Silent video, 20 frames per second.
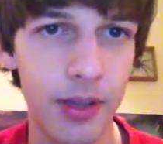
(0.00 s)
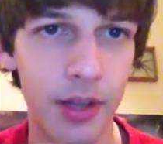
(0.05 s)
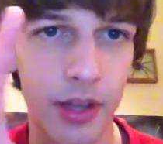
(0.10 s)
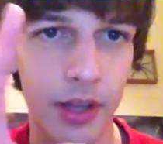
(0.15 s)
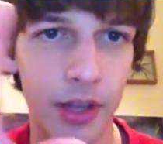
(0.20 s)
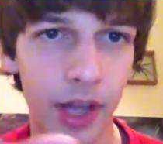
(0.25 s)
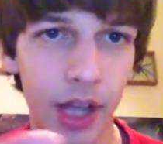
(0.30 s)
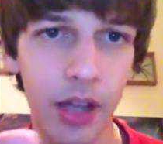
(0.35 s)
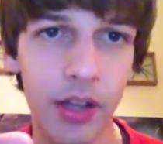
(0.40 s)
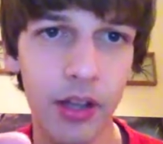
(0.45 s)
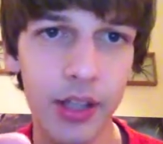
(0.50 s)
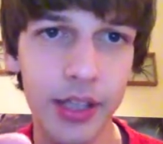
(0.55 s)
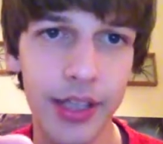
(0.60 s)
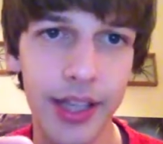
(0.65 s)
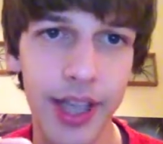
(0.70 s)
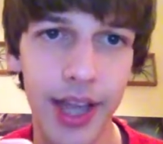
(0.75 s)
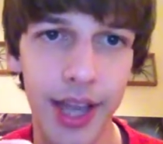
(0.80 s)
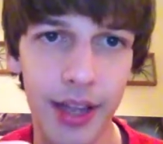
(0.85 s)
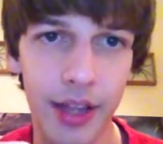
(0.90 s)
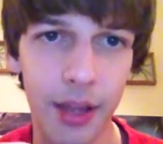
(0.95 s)
Not only
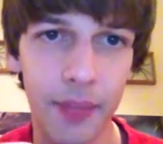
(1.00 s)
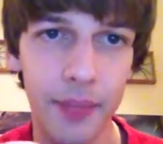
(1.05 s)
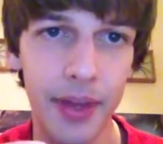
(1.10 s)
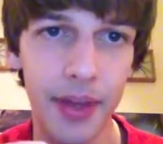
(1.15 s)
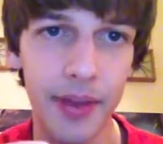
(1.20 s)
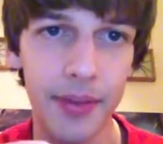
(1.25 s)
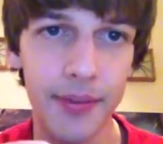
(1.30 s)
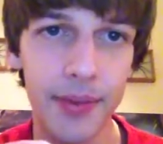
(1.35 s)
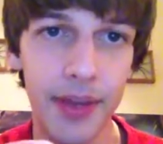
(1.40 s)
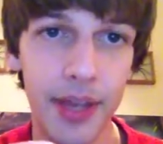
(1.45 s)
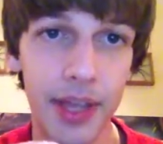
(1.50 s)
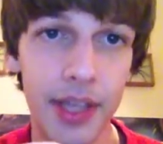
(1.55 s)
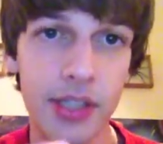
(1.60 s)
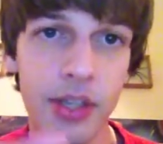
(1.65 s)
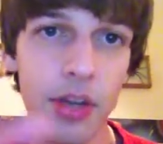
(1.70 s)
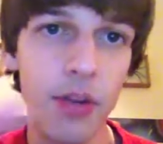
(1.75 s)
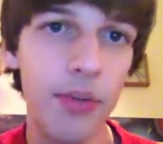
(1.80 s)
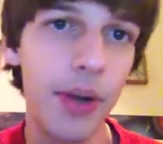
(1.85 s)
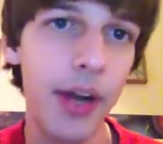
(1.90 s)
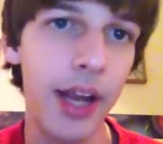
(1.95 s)
that, I mean, it's
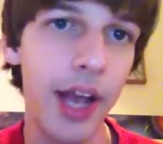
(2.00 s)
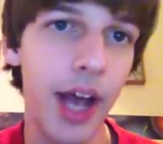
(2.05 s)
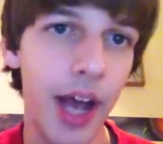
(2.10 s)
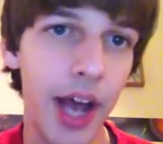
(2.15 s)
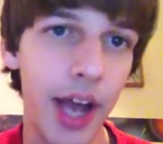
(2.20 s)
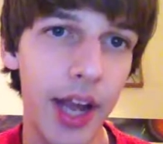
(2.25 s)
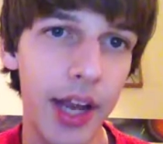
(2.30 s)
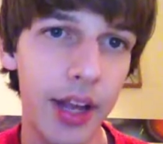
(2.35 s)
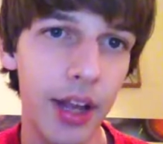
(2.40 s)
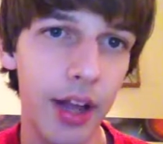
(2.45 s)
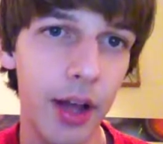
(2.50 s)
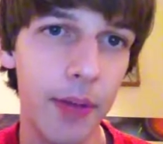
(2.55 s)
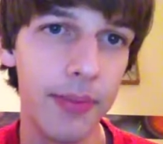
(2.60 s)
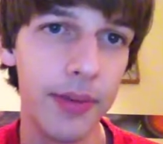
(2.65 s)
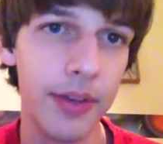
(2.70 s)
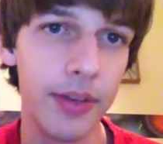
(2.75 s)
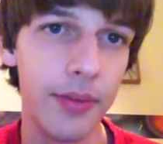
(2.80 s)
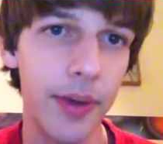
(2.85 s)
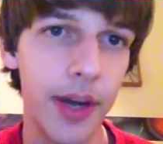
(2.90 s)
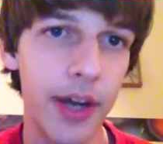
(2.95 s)
already high up
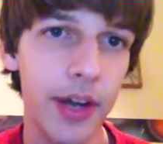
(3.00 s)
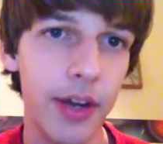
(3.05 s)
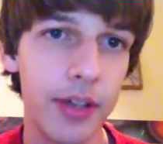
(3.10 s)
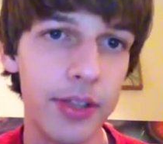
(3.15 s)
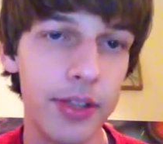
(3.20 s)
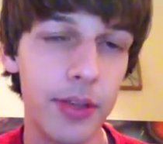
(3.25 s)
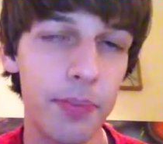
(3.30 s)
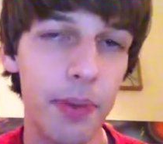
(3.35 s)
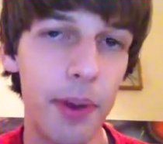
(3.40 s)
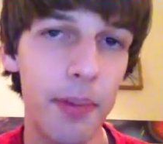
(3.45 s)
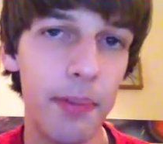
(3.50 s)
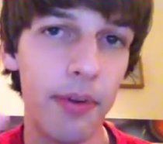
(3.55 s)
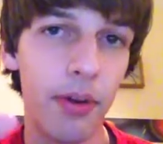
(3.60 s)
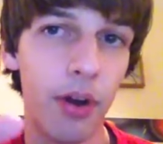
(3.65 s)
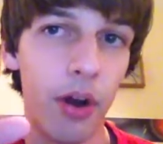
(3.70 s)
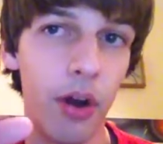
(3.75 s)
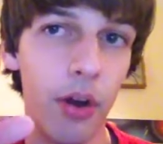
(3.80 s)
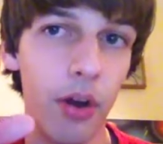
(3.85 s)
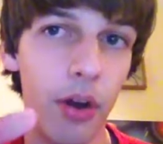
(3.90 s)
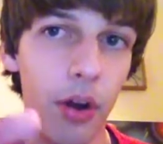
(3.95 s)
in the radar, so people
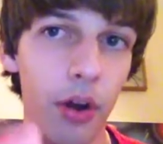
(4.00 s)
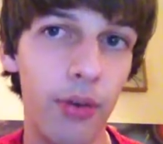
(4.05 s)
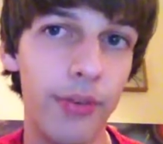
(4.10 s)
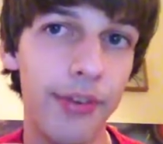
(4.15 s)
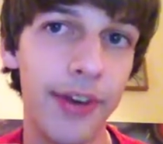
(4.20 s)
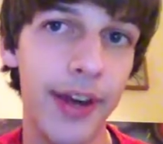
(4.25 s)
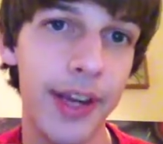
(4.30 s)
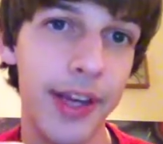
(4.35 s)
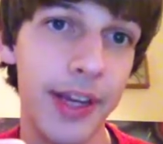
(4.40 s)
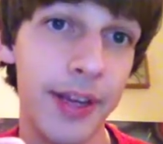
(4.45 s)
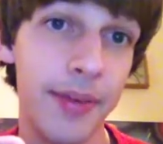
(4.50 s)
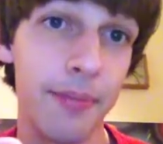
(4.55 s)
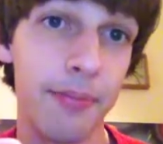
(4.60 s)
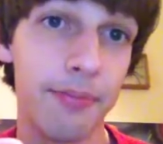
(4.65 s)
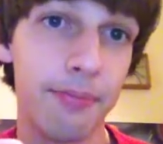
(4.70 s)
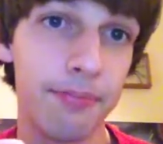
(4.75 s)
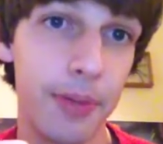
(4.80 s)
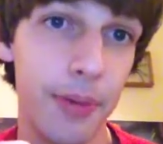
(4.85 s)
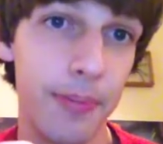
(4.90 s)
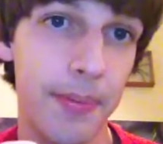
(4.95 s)
are already
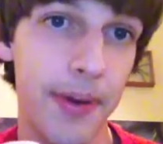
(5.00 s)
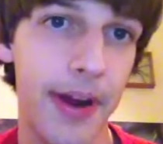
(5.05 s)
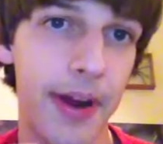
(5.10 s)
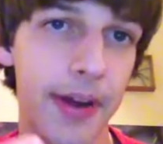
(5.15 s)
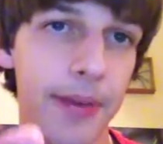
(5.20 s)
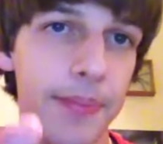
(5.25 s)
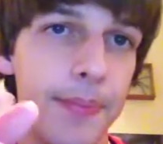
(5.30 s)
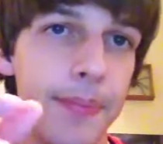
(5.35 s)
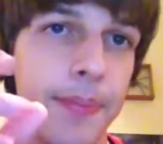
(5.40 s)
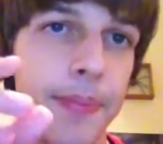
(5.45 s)
prepare.